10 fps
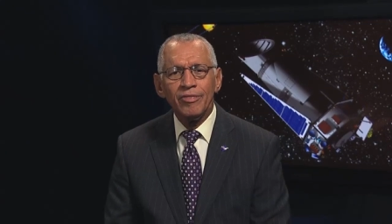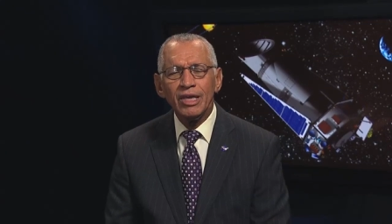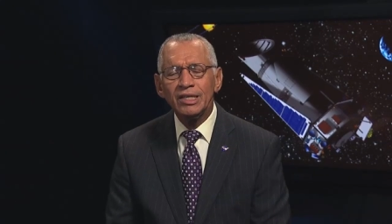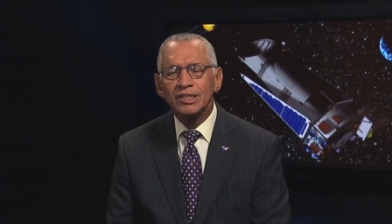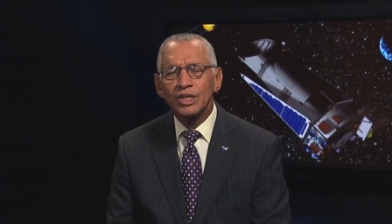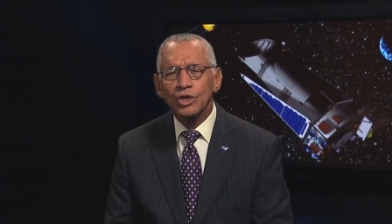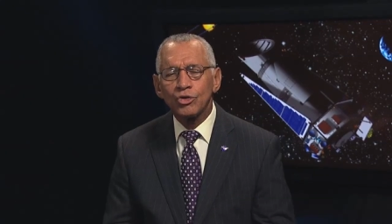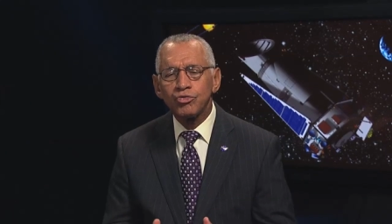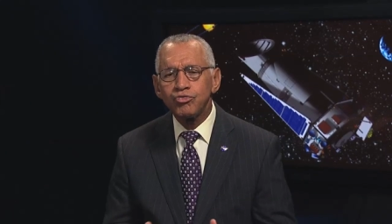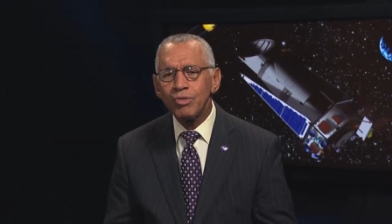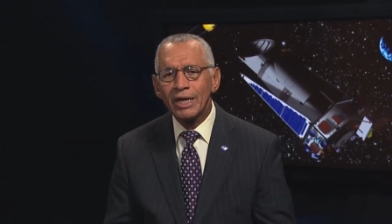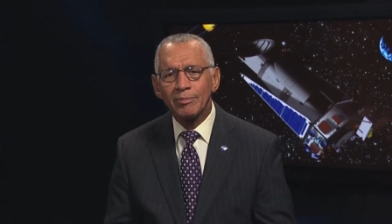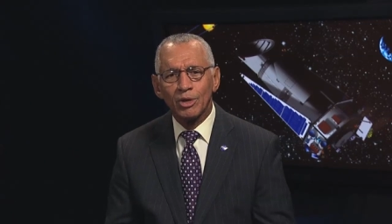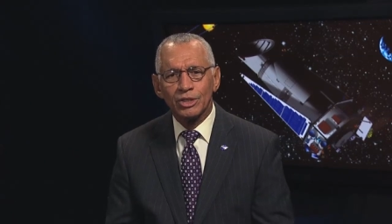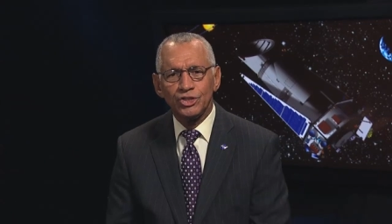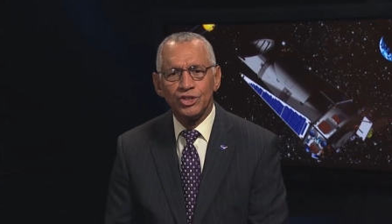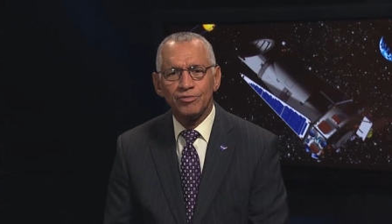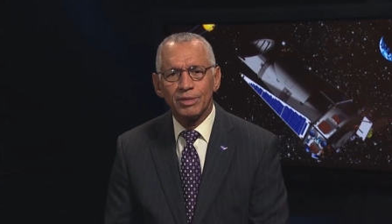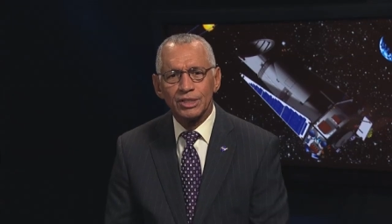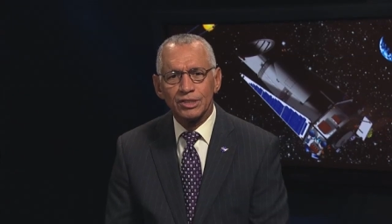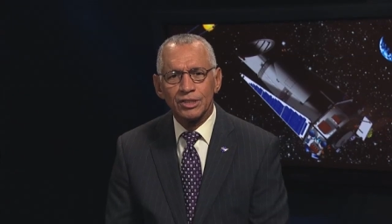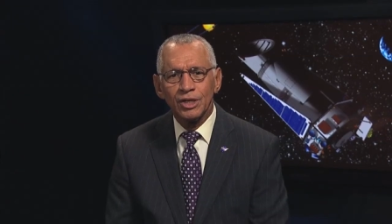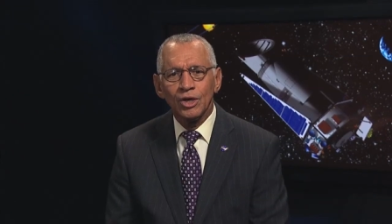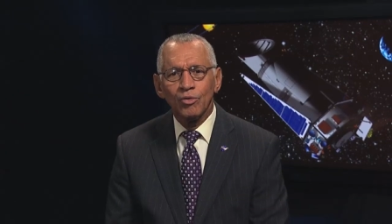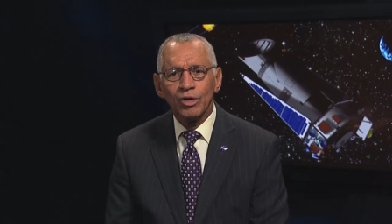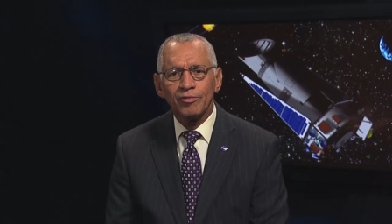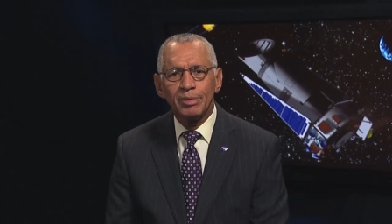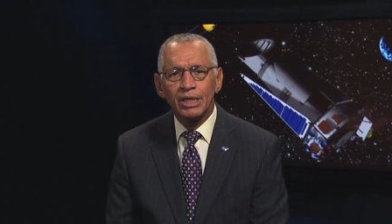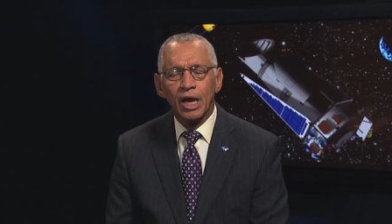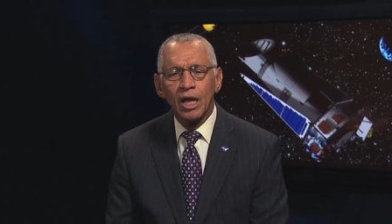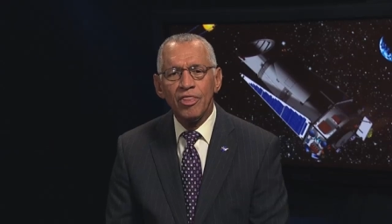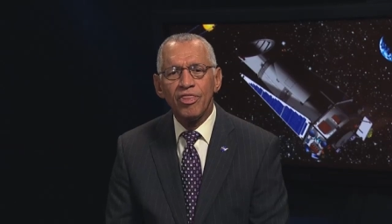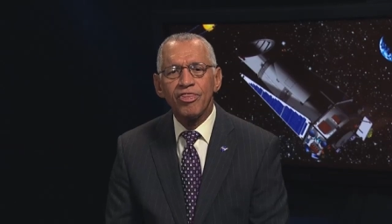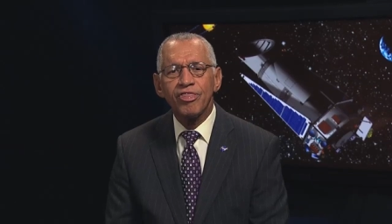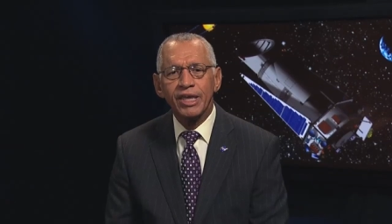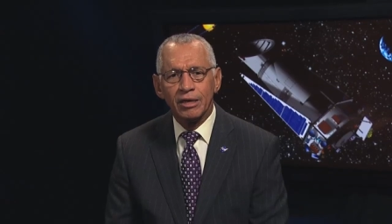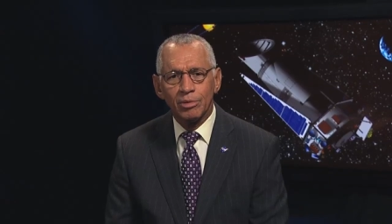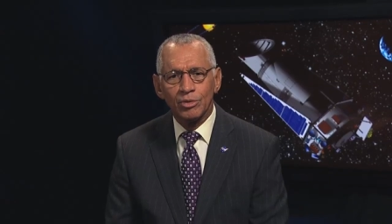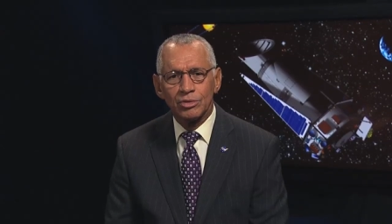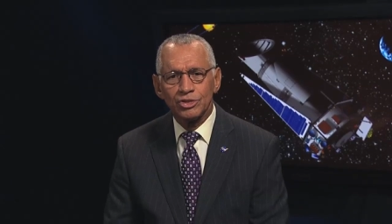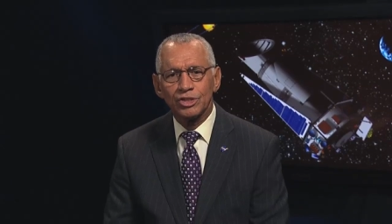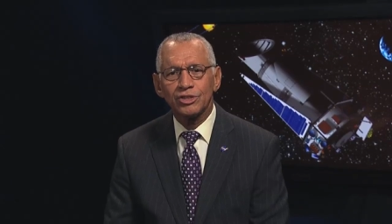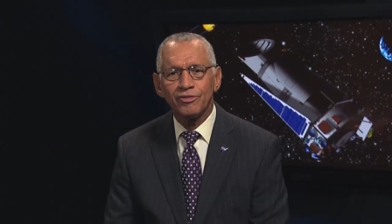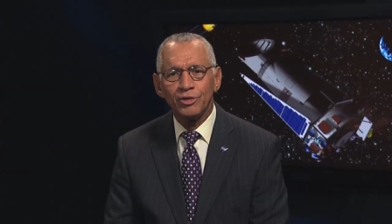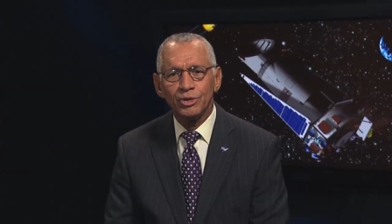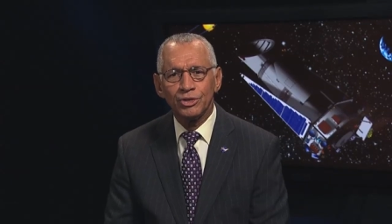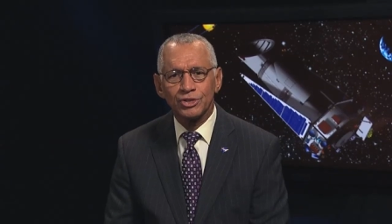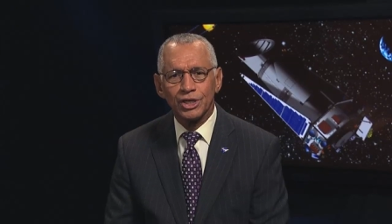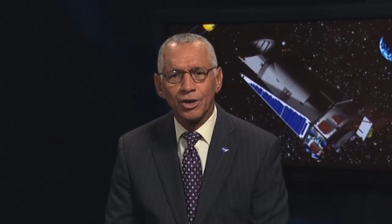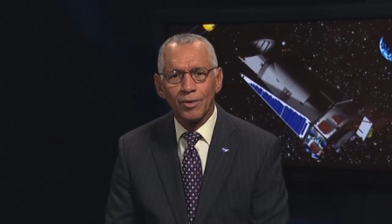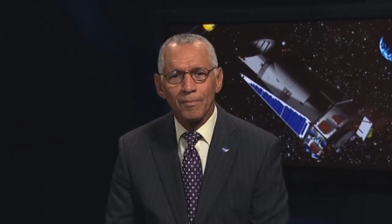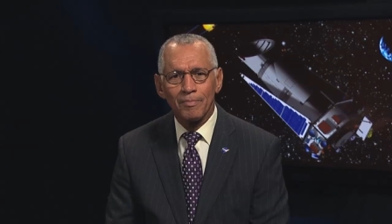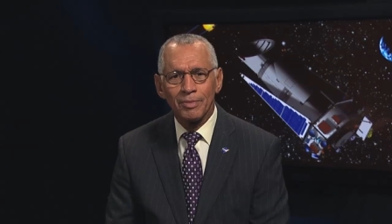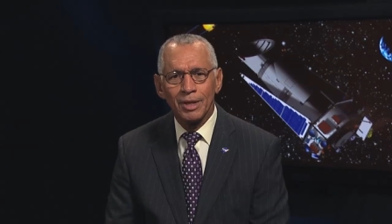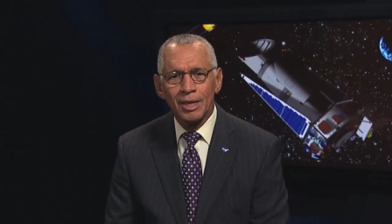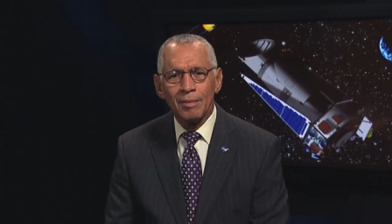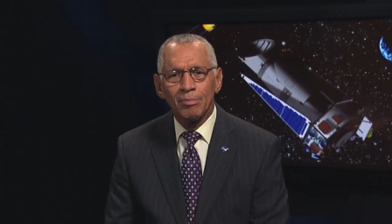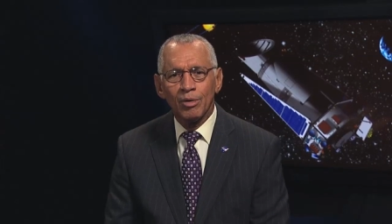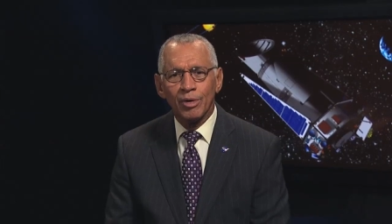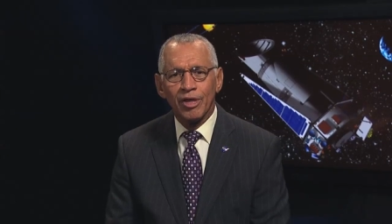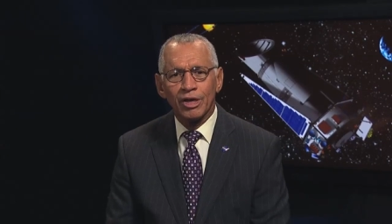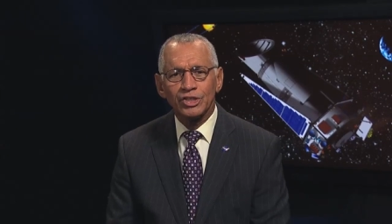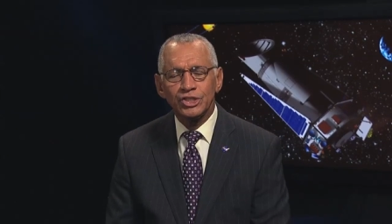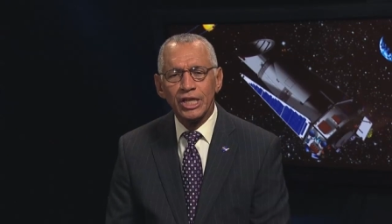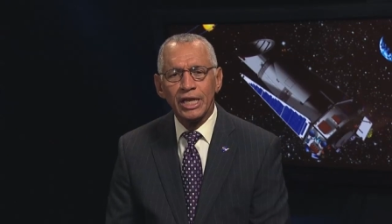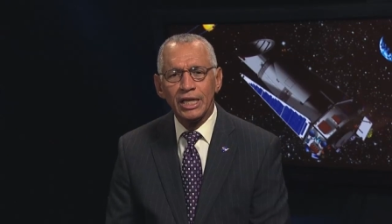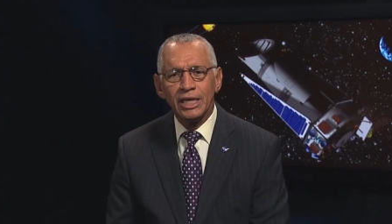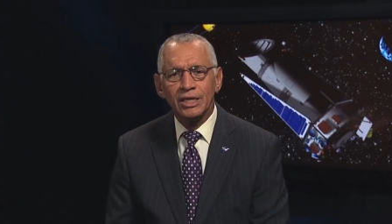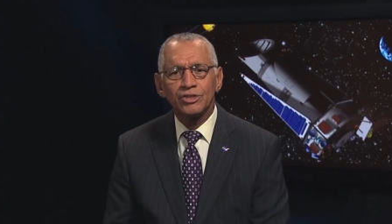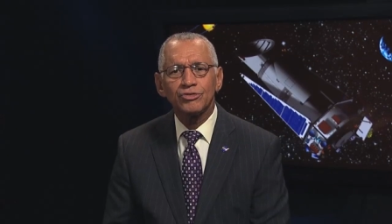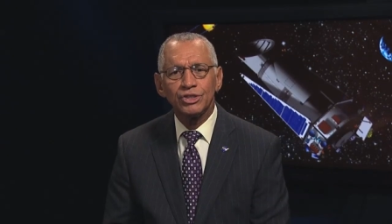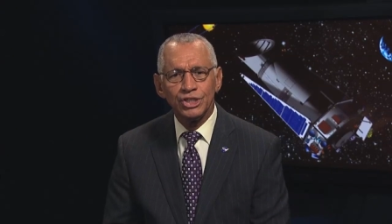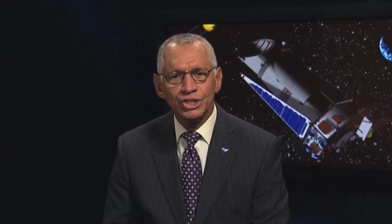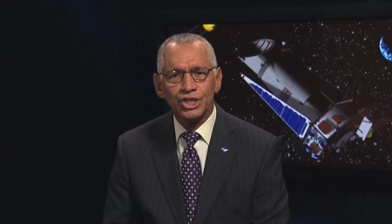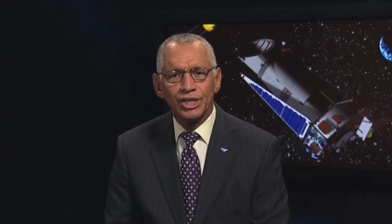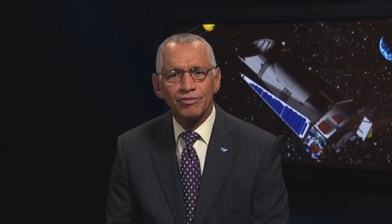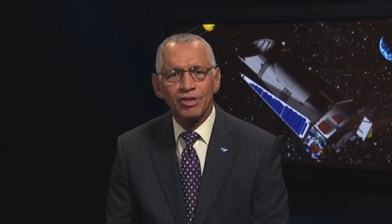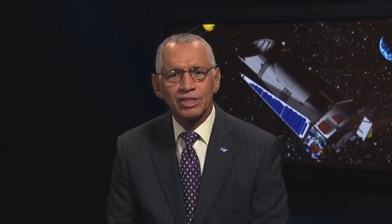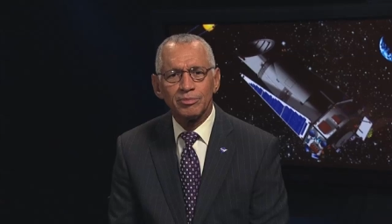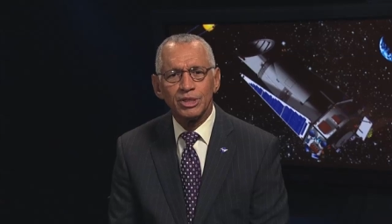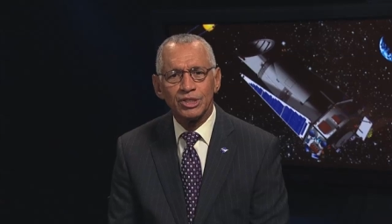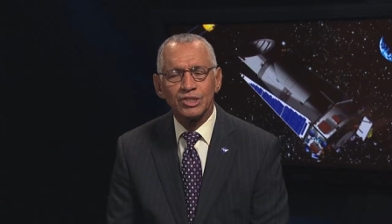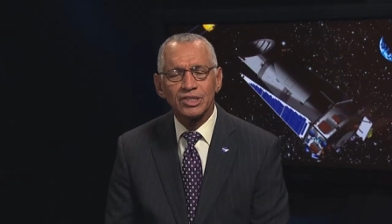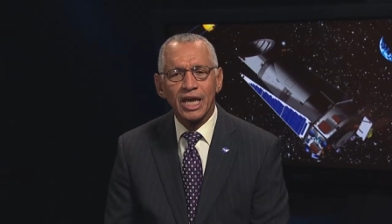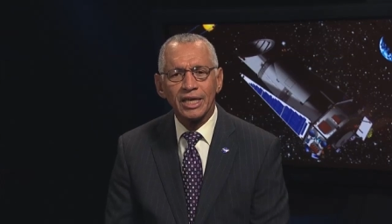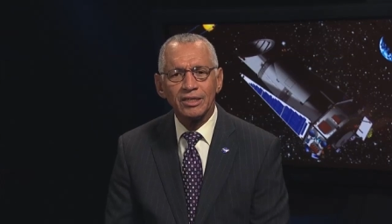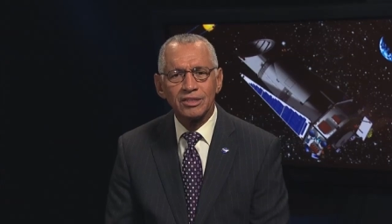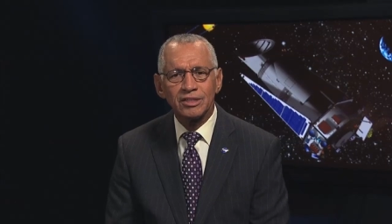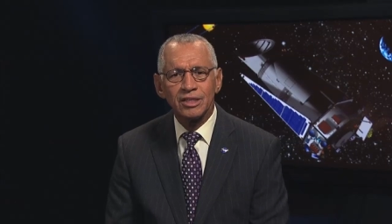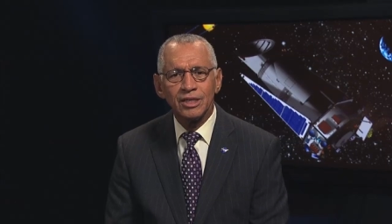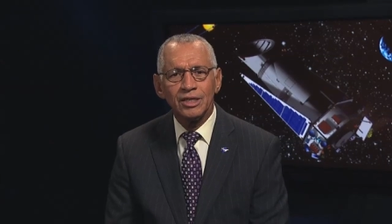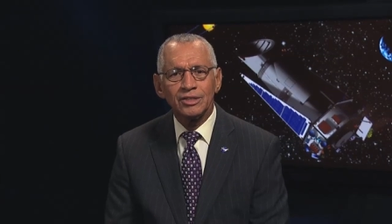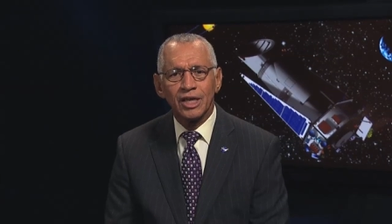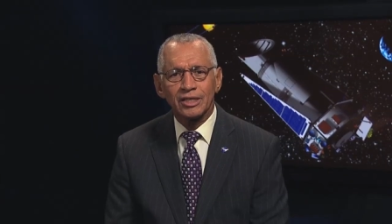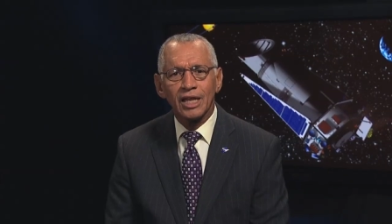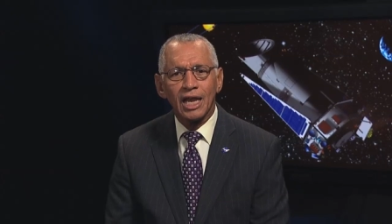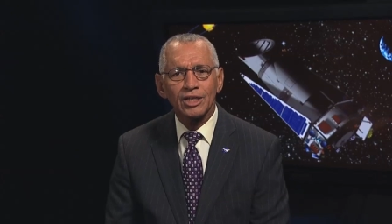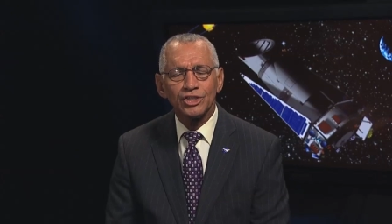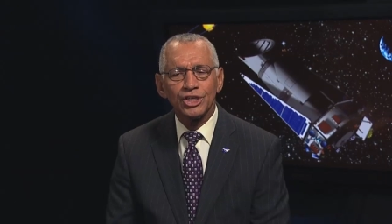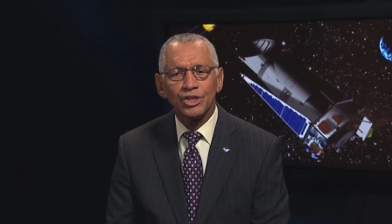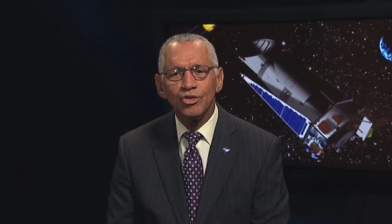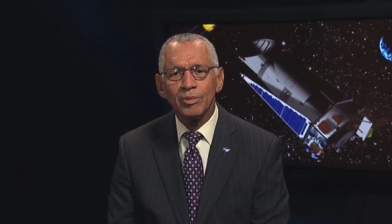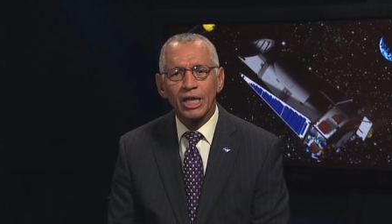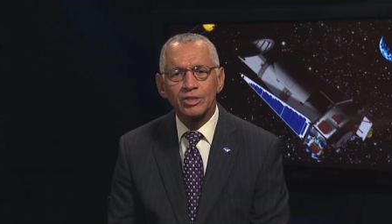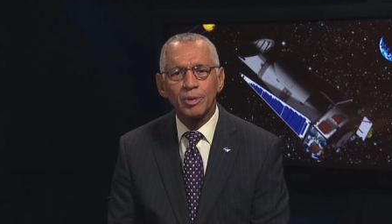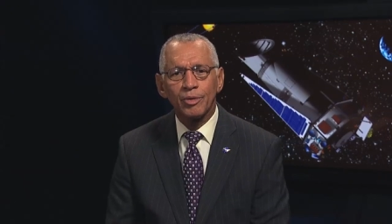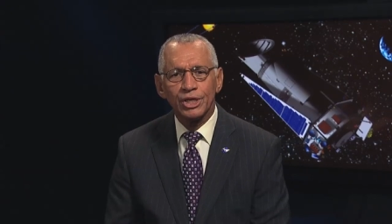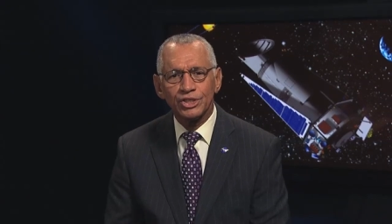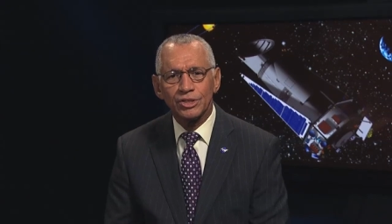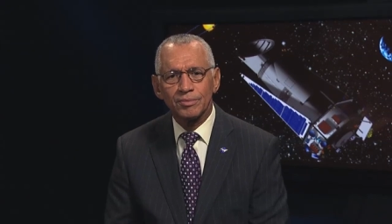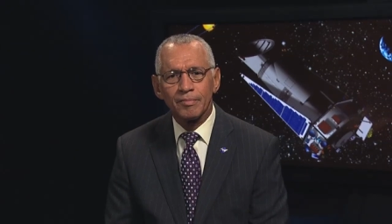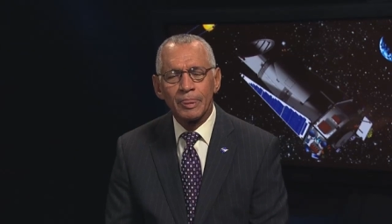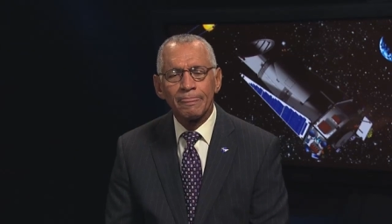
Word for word: These incredible achievements would have been unthinkable just a few years ago. But with our steady and strategic investments in science, technology, and human exploration,